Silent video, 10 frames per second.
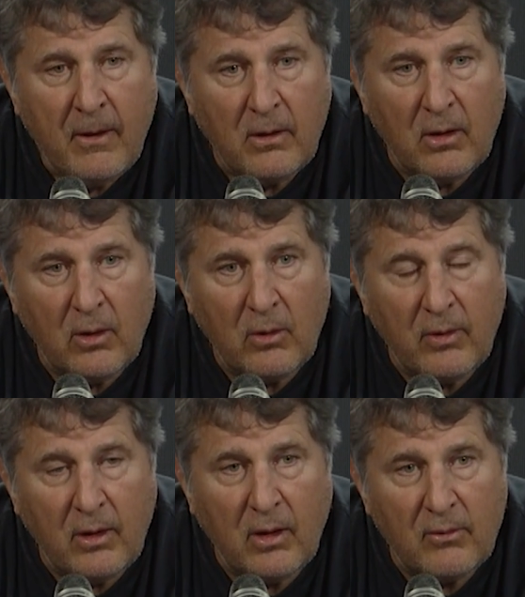you know,
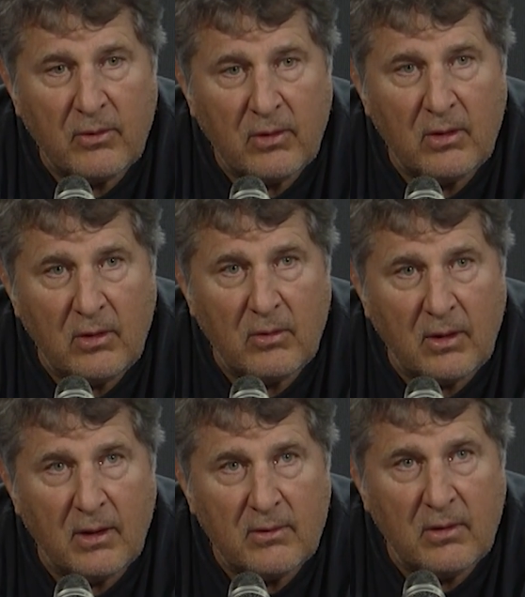and then all of a sudden you're
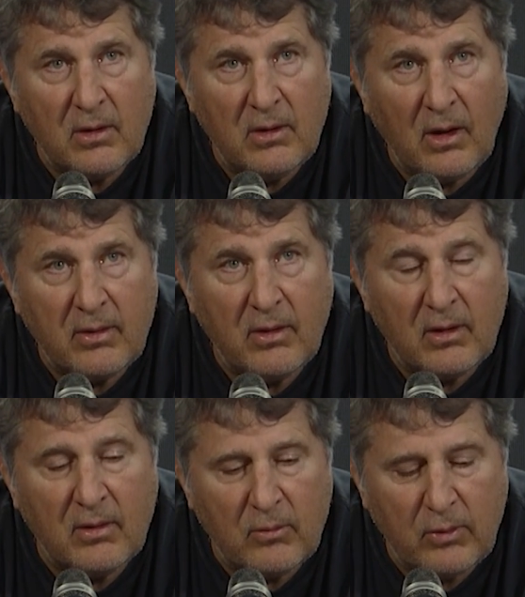tested. And I
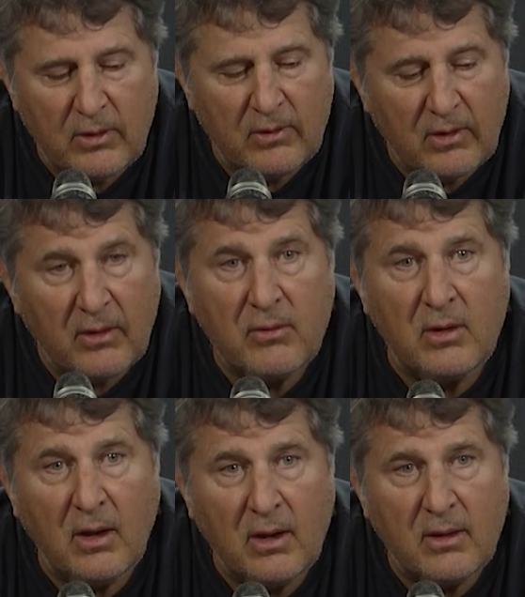think that we just have to
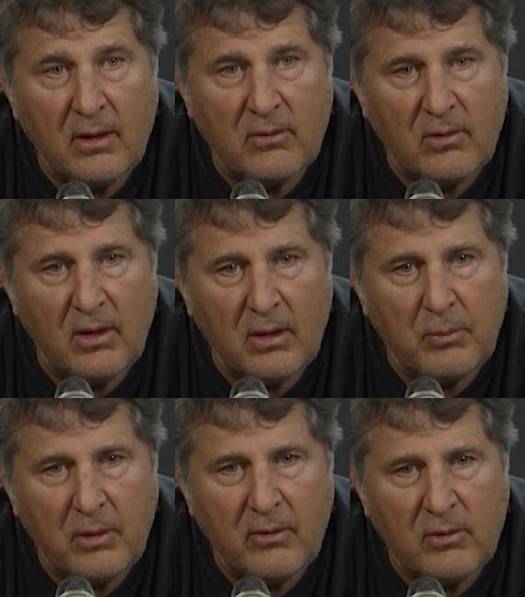take that
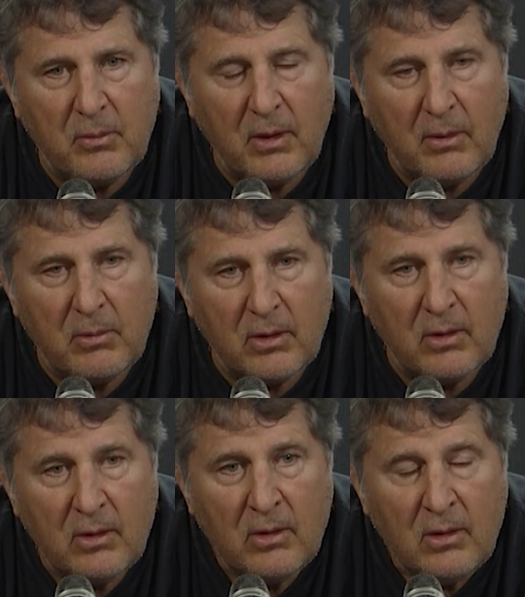step. We have to be able
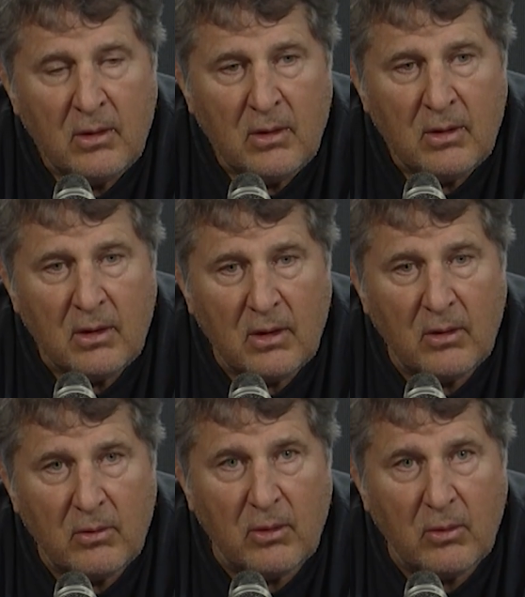to, you
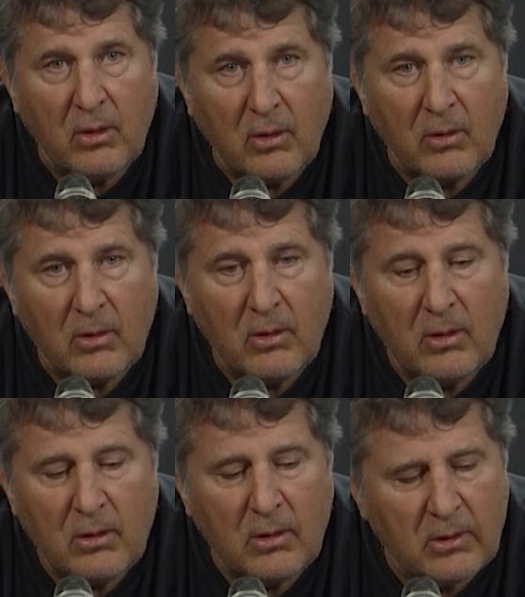know, do it harder,
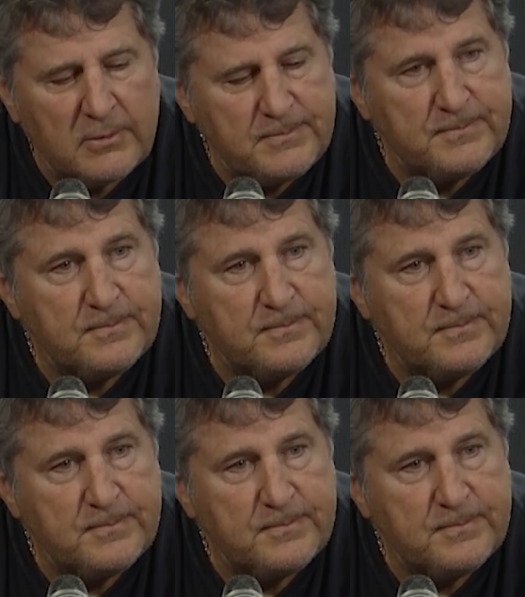longer.